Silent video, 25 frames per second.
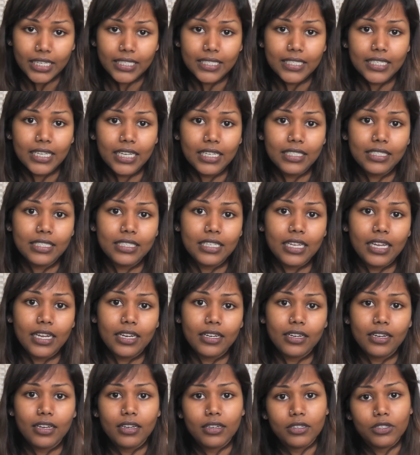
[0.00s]
it says
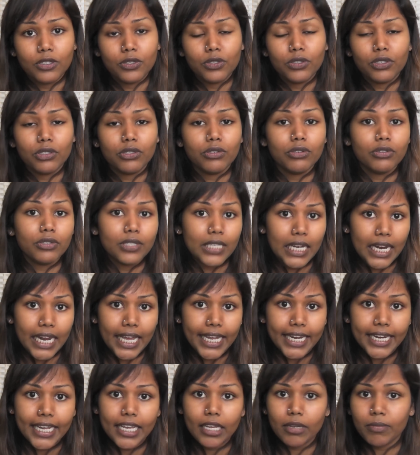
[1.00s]
that uh, you should use
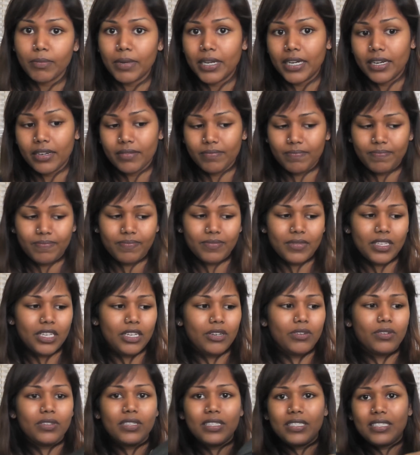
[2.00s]
lining, but
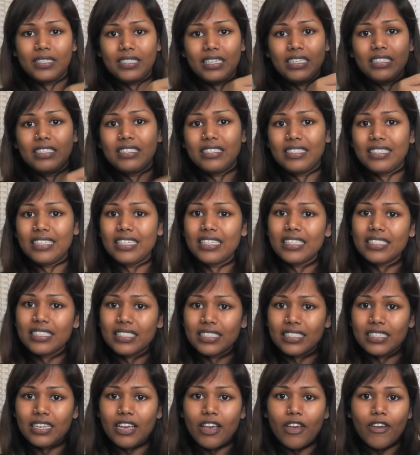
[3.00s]
you know, since
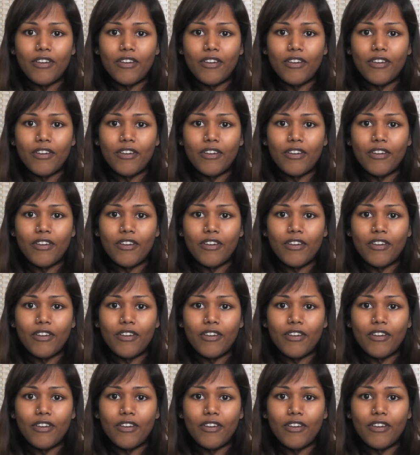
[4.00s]
this